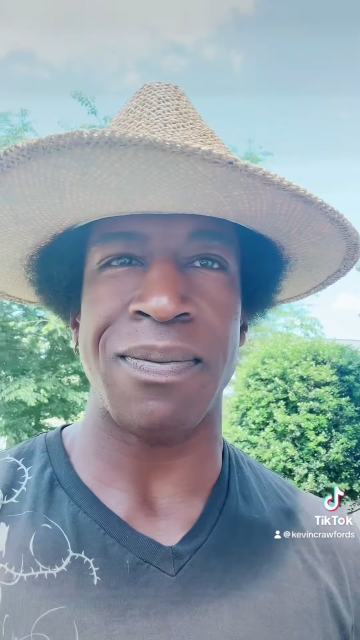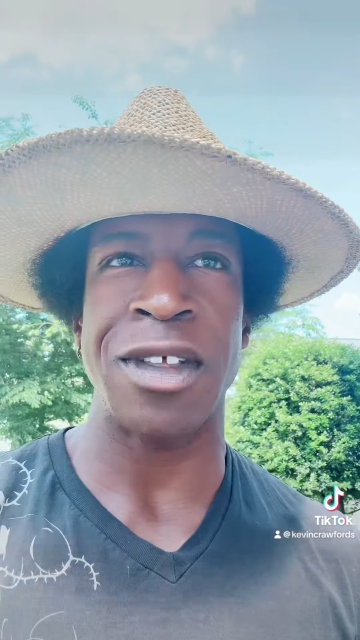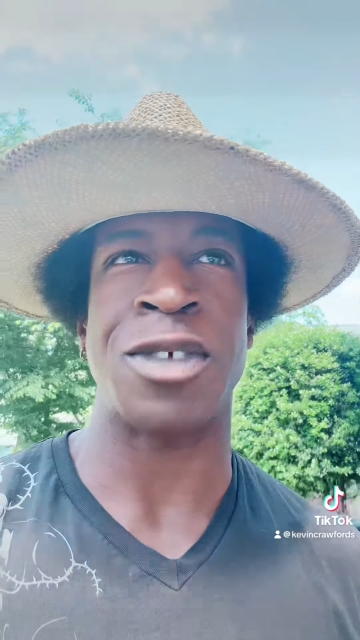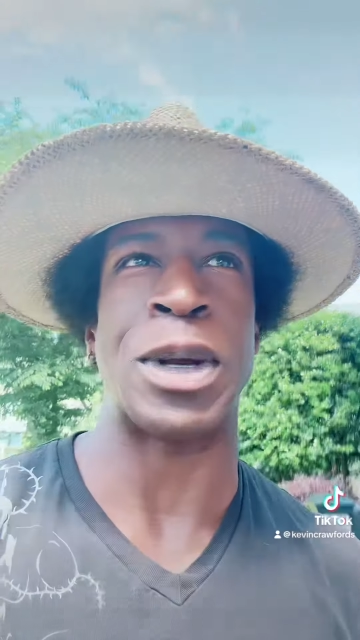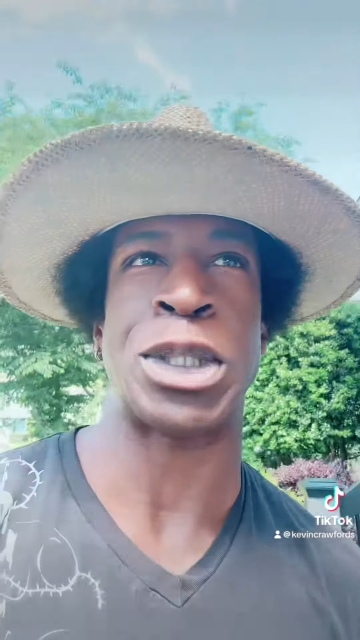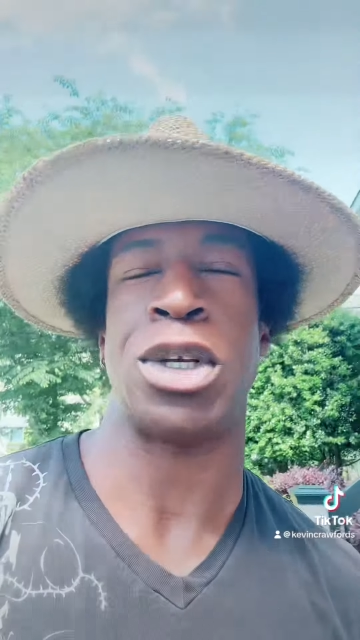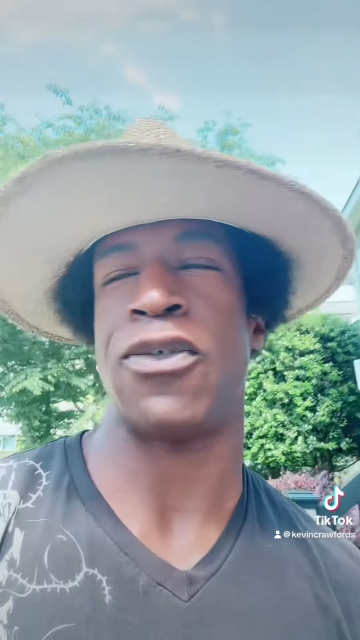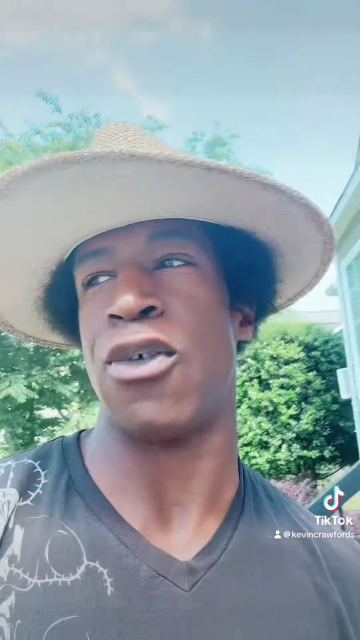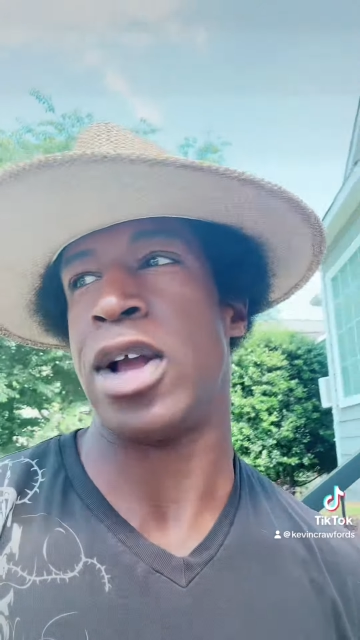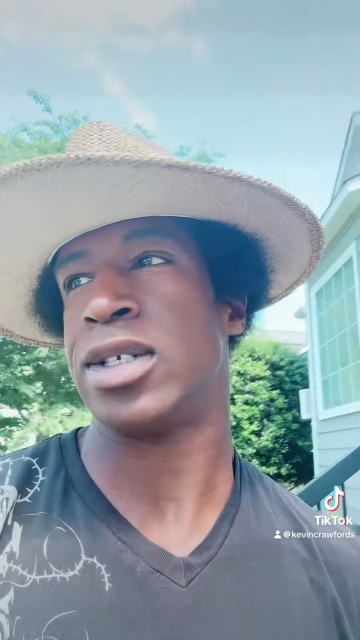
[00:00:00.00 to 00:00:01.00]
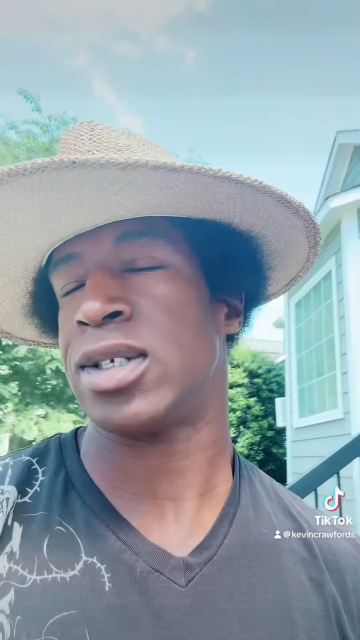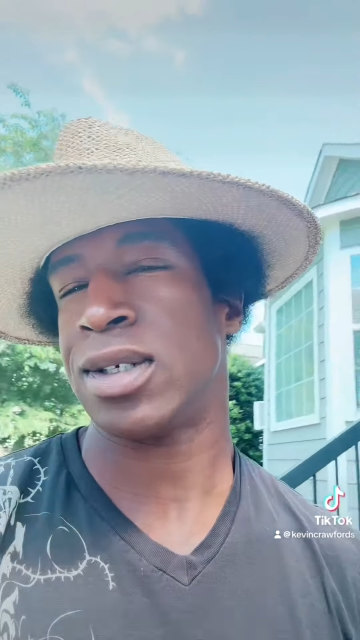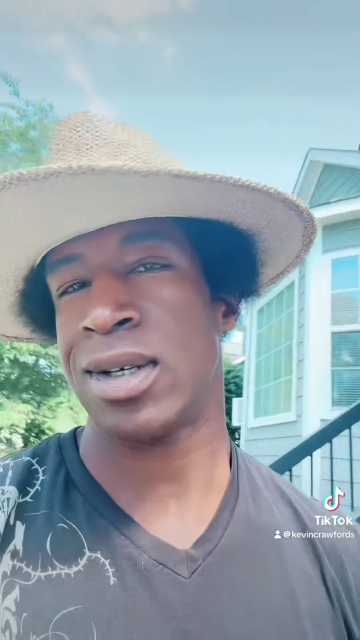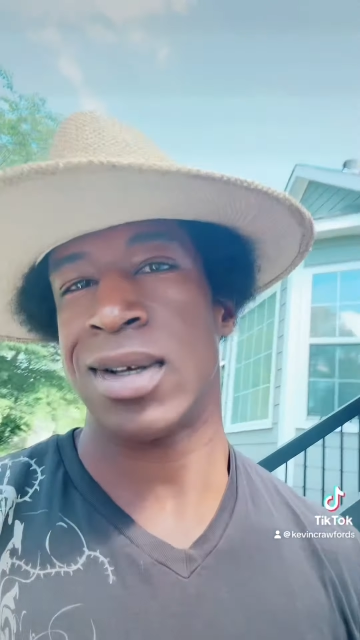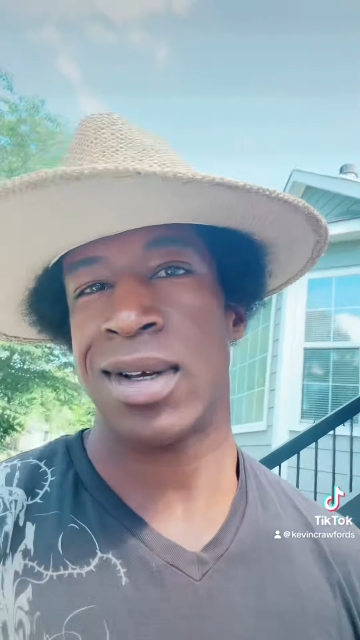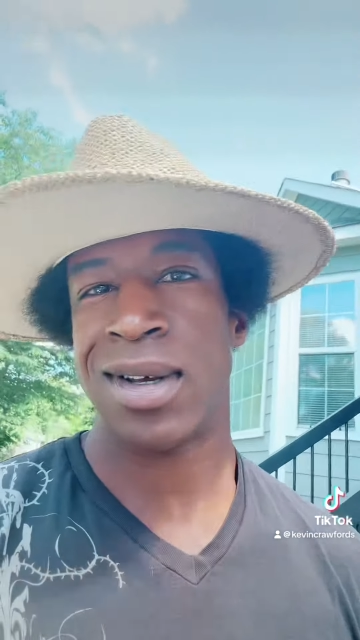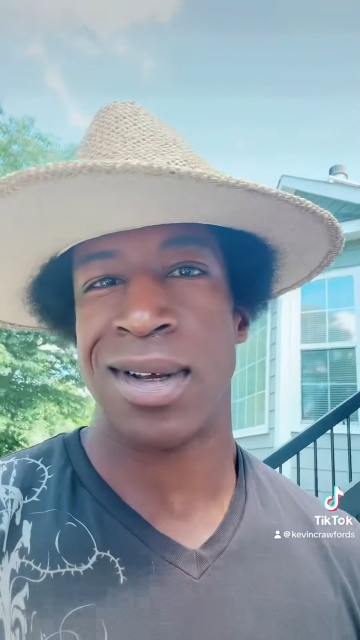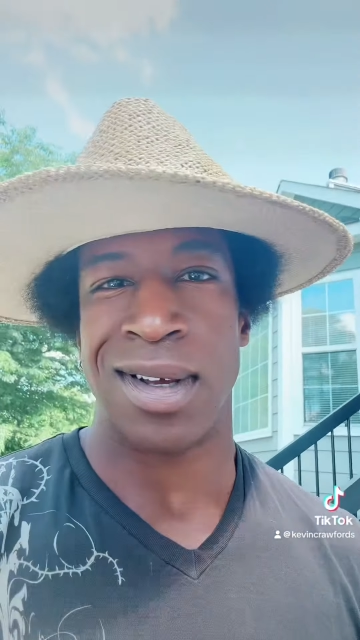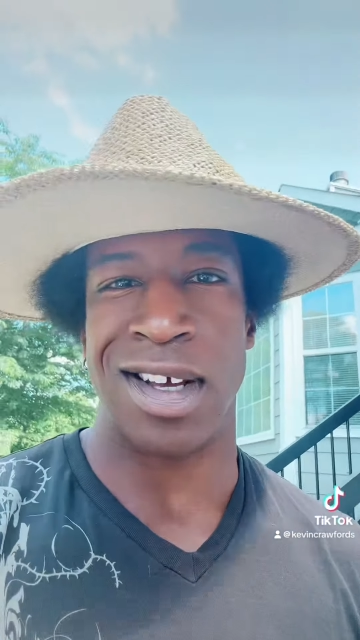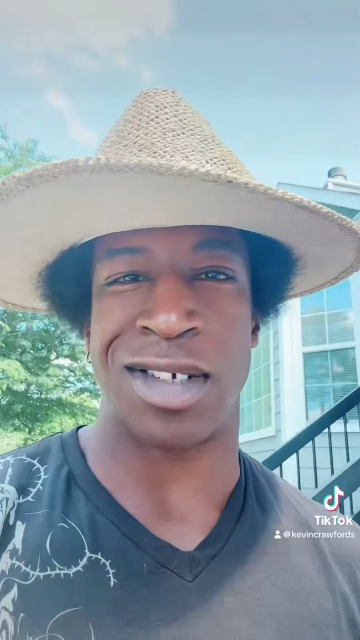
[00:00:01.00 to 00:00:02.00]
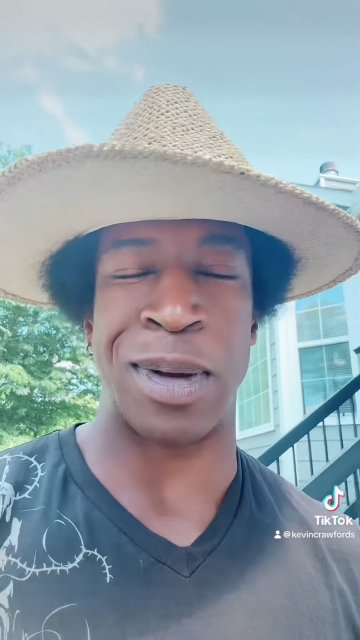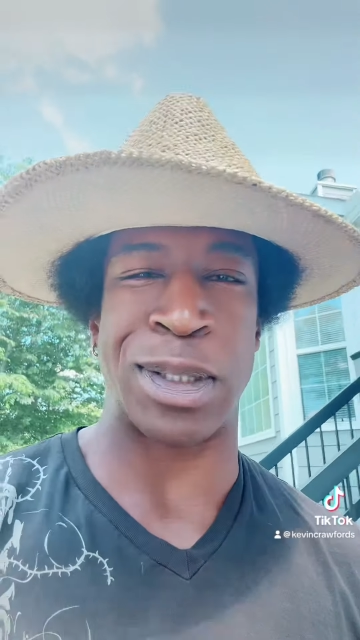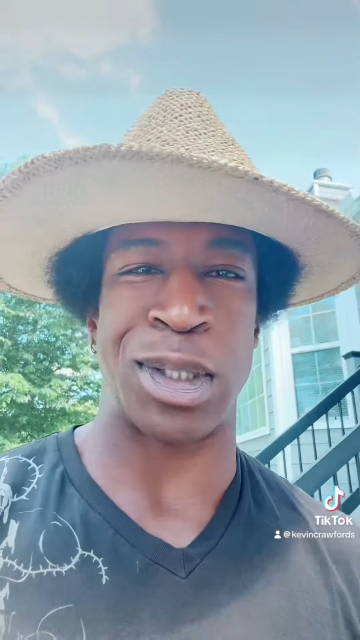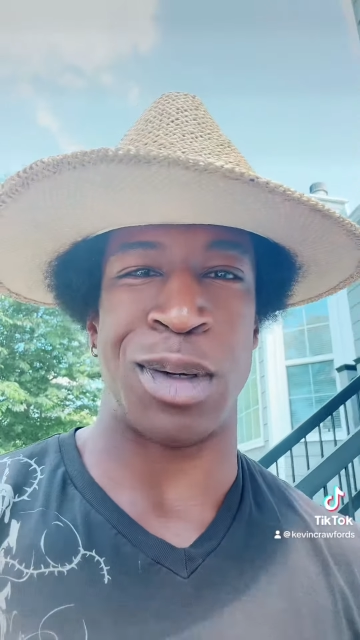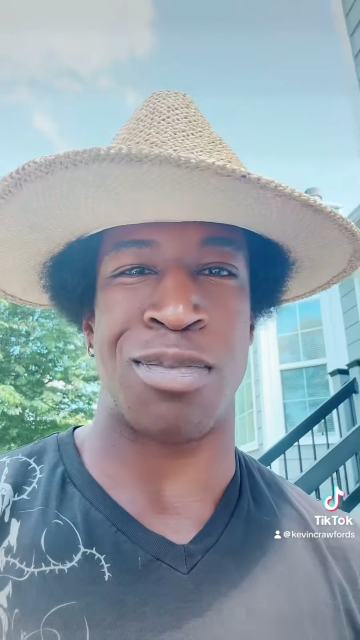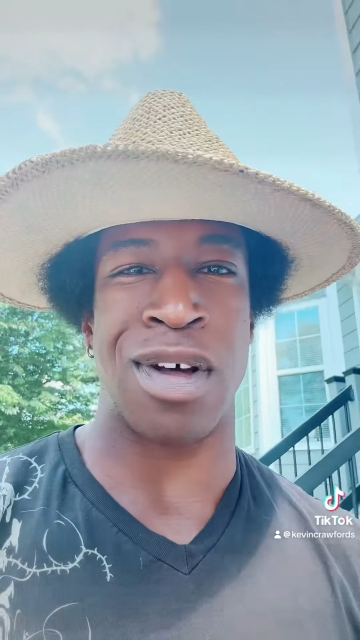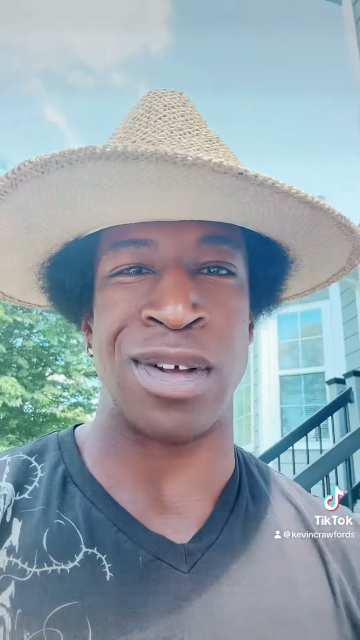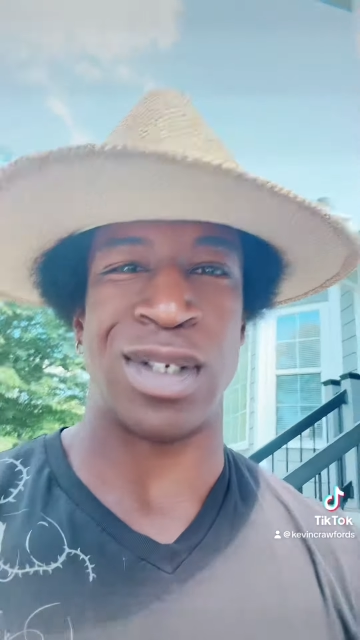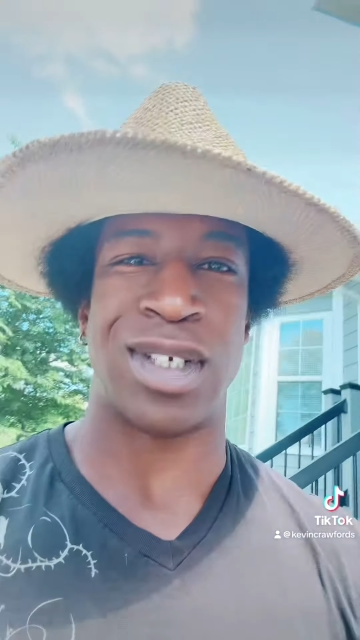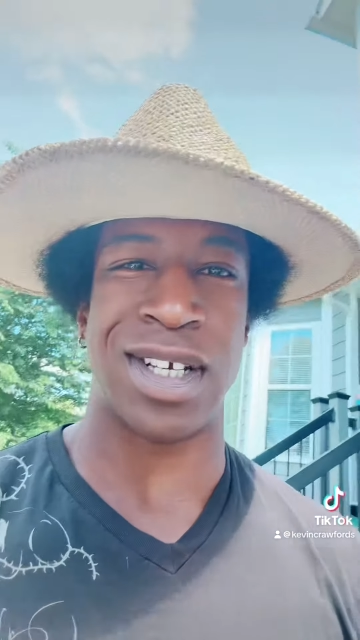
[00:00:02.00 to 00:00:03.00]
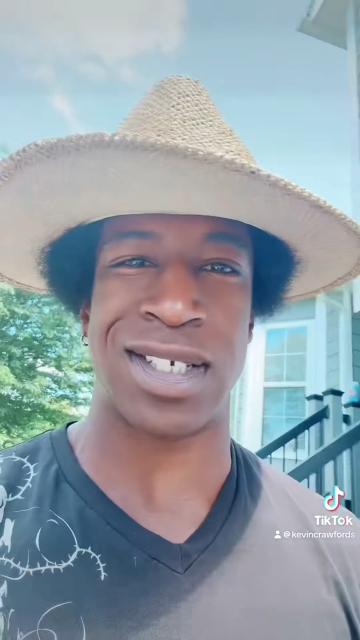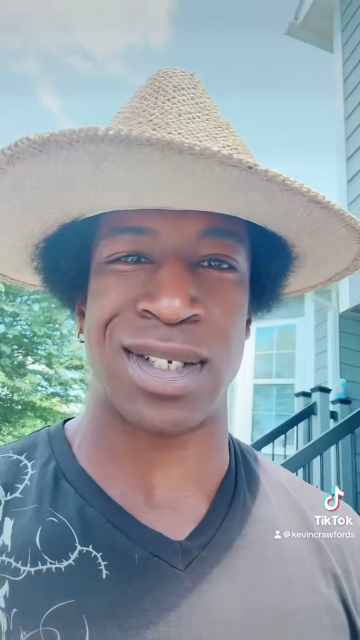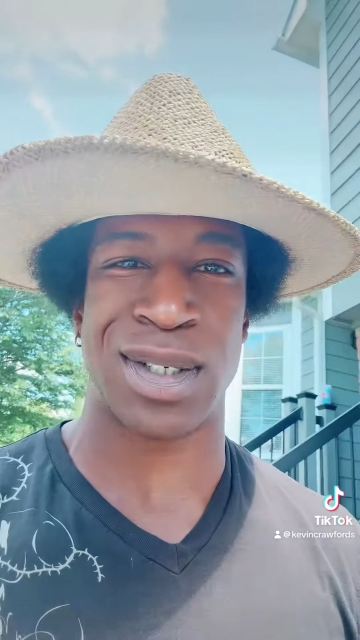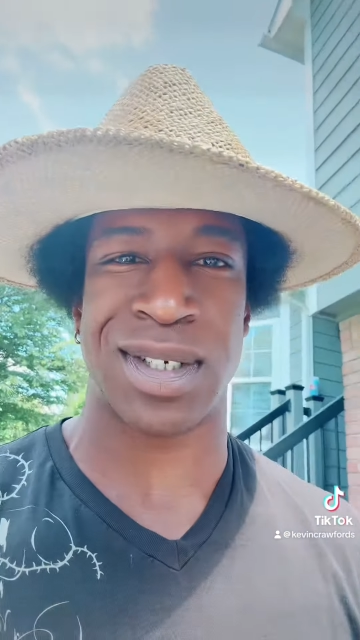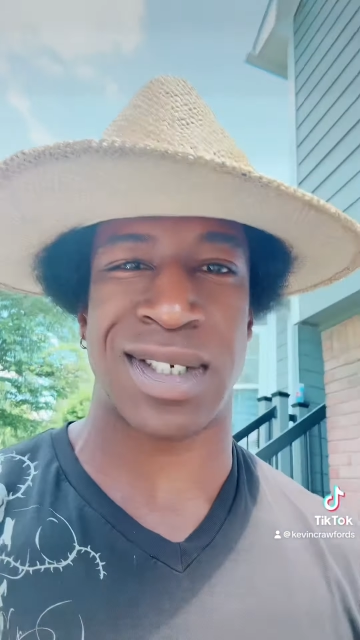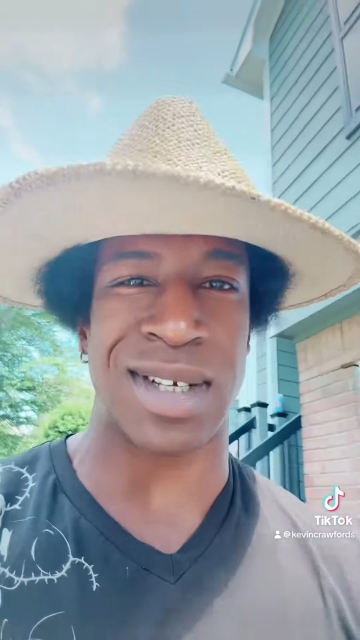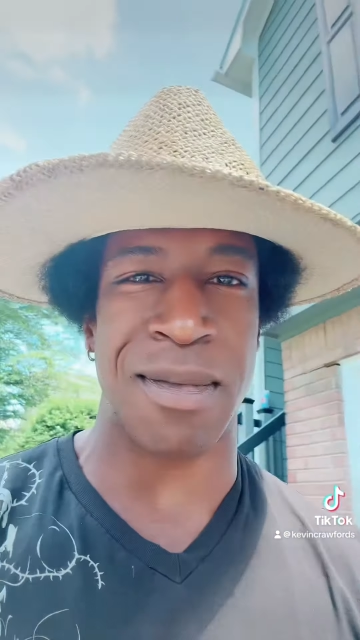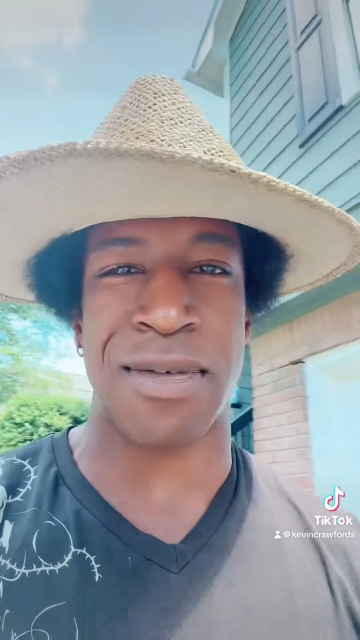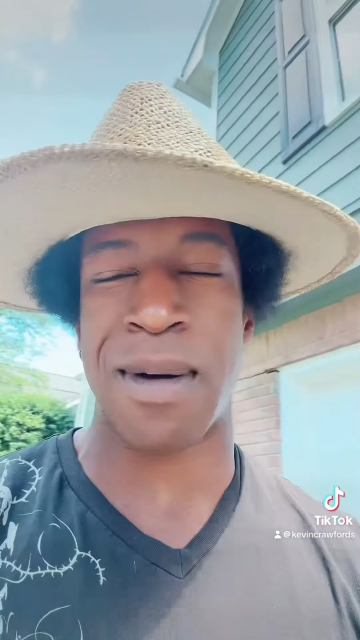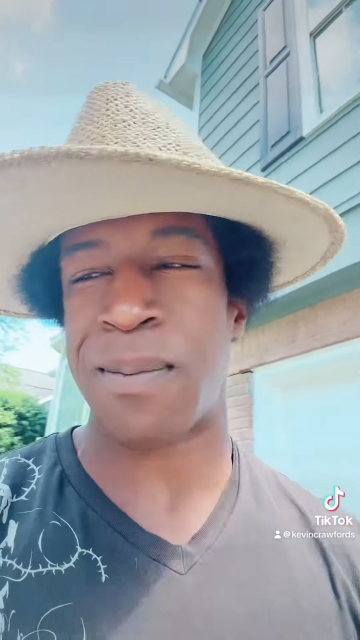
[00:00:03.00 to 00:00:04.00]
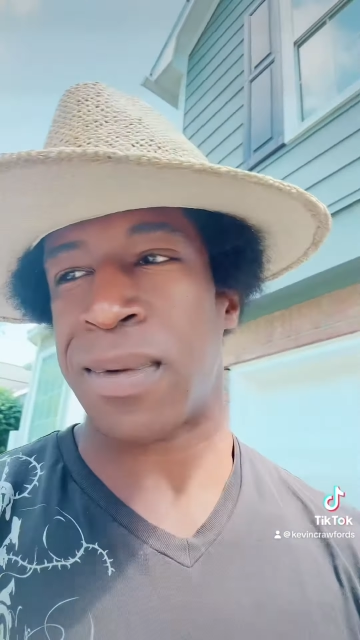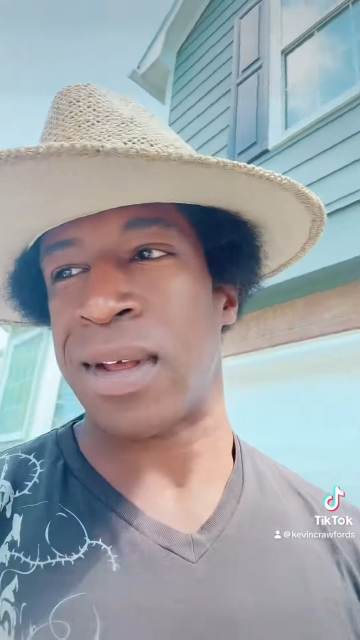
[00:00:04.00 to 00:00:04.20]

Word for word: especially your friends, especially your brothers and sisters, some of them.